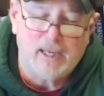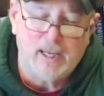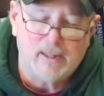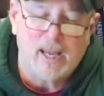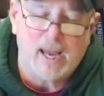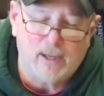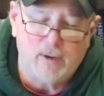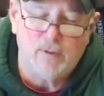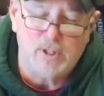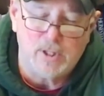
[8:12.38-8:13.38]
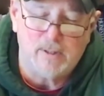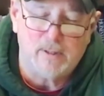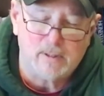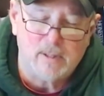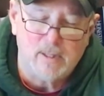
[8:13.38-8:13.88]
Again, thank you for
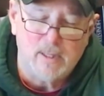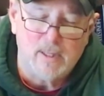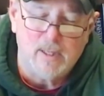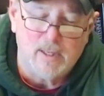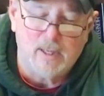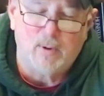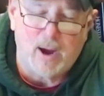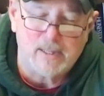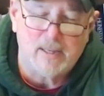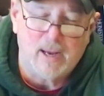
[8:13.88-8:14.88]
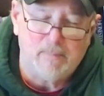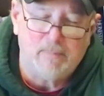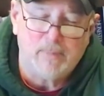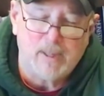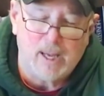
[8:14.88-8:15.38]
Jesus. In Christ's name,
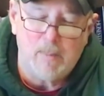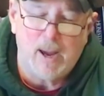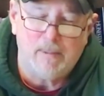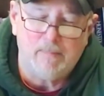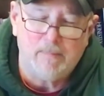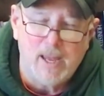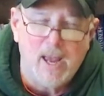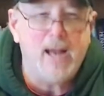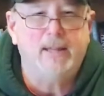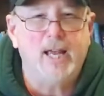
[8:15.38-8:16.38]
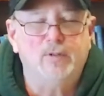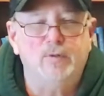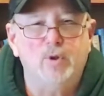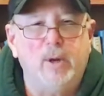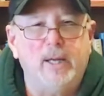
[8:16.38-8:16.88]
amen. Hey, thanks
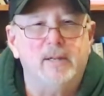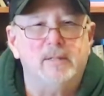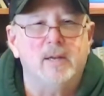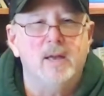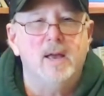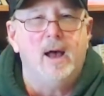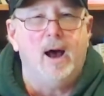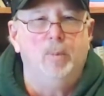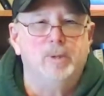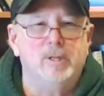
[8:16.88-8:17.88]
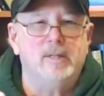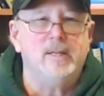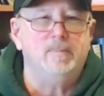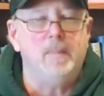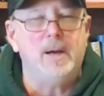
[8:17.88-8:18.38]
for joining us. I hope to
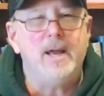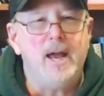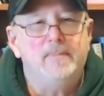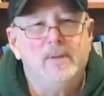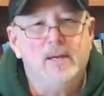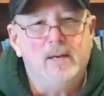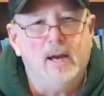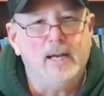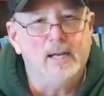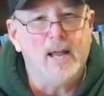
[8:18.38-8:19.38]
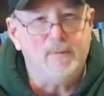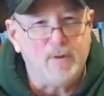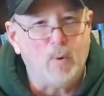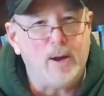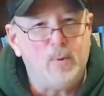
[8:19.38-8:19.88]
see you Monday. Again,
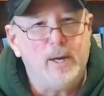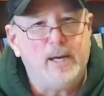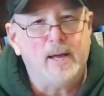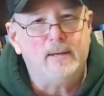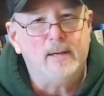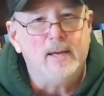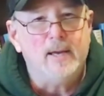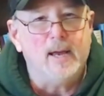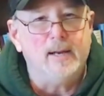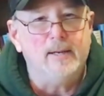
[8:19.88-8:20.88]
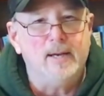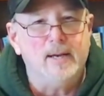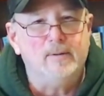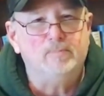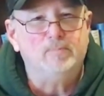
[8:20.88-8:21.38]
have a great weekend, and
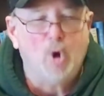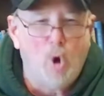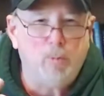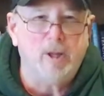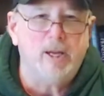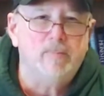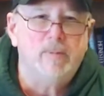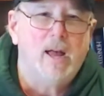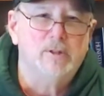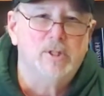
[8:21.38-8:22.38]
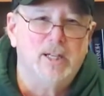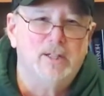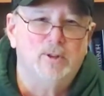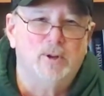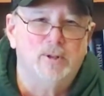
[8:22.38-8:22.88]
uh, hopefully, I'll see
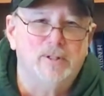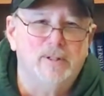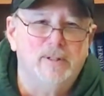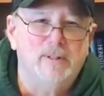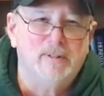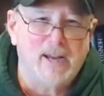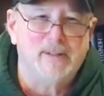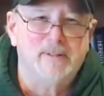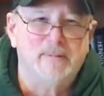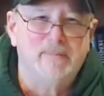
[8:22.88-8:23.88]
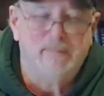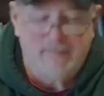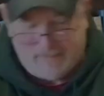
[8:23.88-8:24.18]
you at church. Thanks.